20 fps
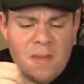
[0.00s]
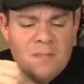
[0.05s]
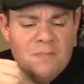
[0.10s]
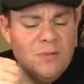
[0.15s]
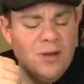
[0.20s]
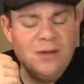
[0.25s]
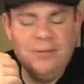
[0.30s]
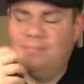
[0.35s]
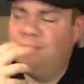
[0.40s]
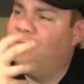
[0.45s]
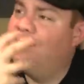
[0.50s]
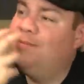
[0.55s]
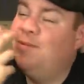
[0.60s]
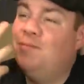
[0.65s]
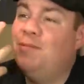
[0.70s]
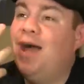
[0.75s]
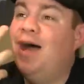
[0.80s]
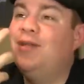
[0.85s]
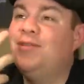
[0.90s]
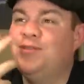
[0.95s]
Oh boy, my
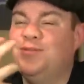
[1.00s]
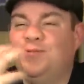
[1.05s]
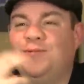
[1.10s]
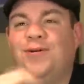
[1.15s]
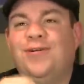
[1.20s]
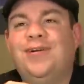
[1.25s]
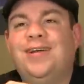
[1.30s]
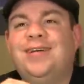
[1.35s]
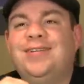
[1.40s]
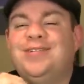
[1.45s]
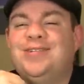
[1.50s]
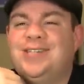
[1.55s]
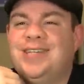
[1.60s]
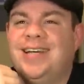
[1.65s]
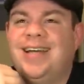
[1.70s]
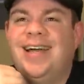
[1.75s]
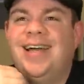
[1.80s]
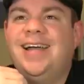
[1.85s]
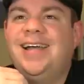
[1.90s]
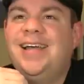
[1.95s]
mouth is watering. There's
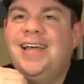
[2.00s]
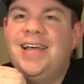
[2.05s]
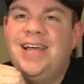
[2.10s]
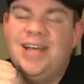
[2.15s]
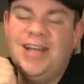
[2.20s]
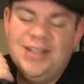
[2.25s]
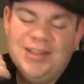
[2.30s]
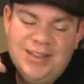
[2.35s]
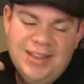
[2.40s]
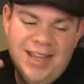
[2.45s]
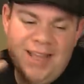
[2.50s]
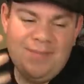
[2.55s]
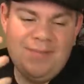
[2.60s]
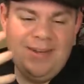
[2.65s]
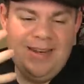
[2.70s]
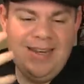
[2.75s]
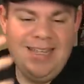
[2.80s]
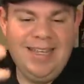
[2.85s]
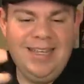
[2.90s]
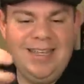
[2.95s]
like a, a
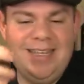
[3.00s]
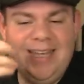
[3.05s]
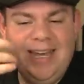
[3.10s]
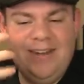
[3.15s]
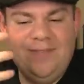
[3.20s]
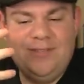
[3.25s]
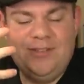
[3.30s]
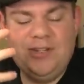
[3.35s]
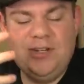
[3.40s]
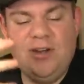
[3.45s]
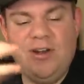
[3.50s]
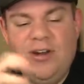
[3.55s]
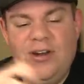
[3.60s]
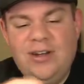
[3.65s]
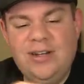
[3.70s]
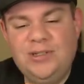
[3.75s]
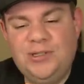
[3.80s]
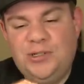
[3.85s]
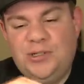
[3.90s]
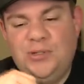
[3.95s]
lemony kind of
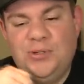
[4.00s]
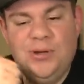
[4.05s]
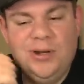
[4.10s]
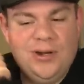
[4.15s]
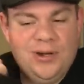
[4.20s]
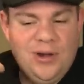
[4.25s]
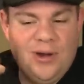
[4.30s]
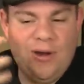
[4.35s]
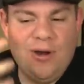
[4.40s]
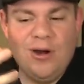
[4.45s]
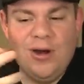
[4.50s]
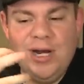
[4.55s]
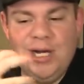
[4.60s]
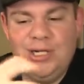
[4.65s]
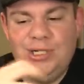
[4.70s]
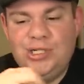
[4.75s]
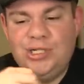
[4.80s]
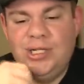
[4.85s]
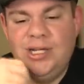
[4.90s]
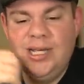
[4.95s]
tartness to it, an
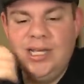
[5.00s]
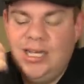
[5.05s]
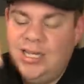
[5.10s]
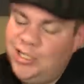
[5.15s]
orange,